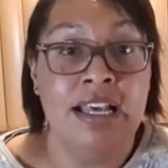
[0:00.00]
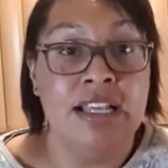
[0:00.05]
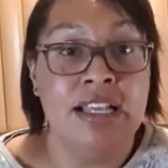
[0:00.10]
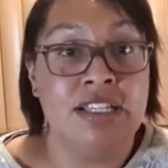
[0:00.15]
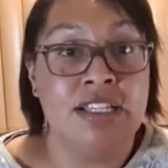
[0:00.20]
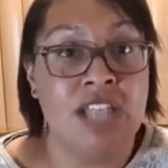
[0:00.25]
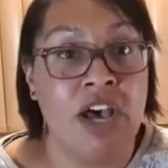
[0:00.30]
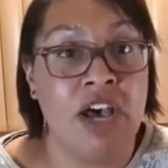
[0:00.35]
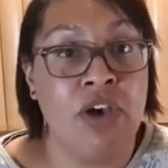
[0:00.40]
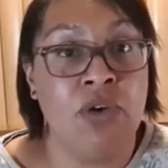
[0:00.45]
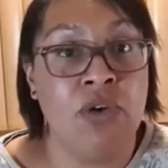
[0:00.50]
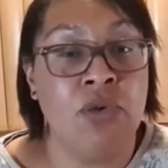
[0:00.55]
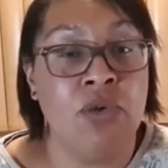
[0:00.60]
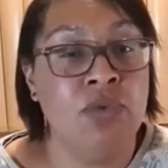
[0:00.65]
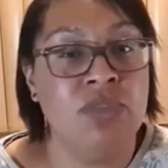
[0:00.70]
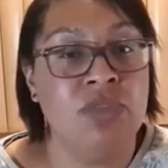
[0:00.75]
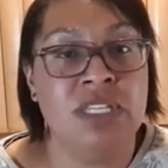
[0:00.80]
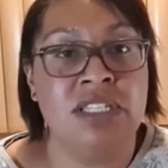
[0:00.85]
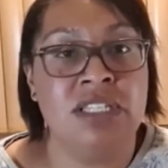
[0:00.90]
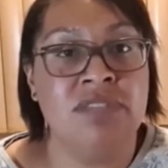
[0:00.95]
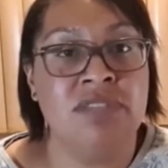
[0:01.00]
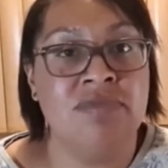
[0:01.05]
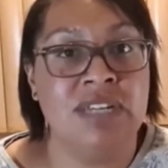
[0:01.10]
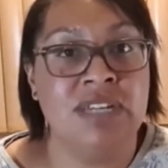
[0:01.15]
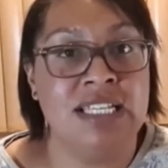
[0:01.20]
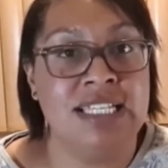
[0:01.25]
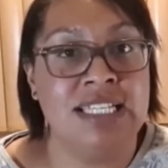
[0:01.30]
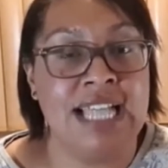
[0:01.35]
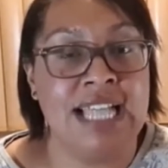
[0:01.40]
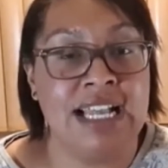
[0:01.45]
So this didn't
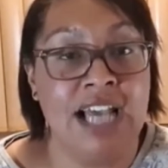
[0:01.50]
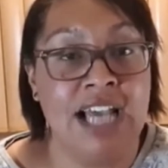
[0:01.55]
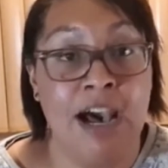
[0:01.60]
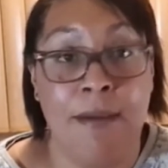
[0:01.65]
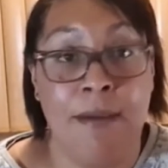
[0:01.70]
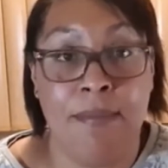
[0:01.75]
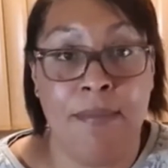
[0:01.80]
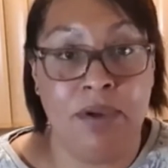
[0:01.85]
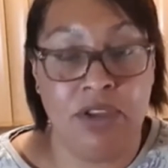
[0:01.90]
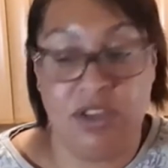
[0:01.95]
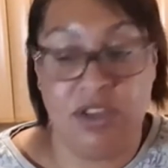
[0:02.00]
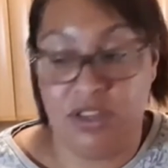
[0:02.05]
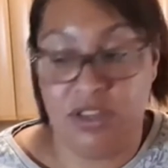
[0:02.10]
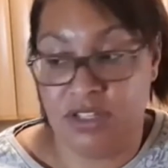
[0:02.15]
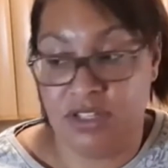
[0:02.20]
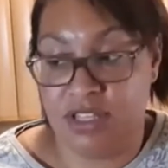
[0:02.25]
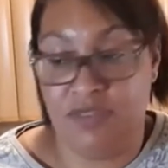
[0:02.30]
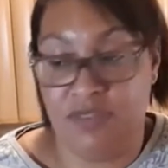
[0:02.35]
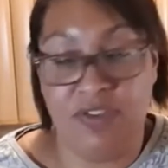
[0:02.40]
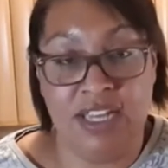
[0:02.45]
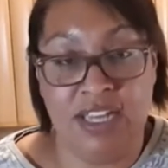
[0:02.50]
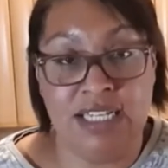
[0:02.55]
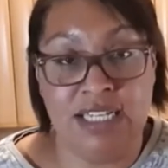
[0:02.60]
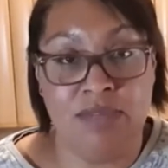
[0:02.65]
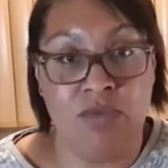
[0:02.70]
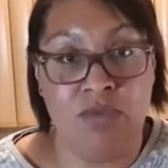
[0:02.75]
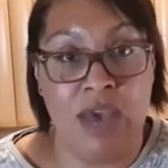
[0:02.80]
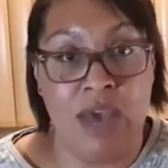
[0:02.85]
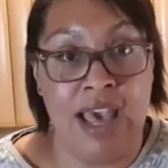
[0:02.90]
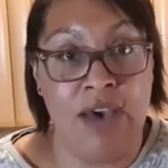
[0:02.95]
really stack up because they're
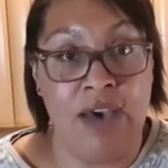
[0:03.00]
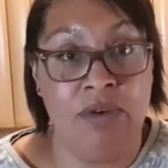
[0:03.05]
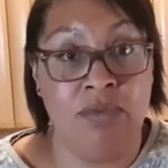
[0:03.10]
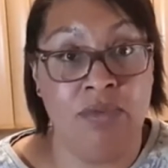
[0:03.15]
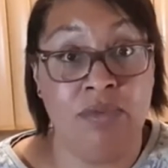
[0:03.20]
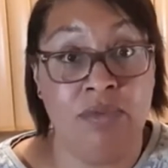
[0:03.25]
feeding well.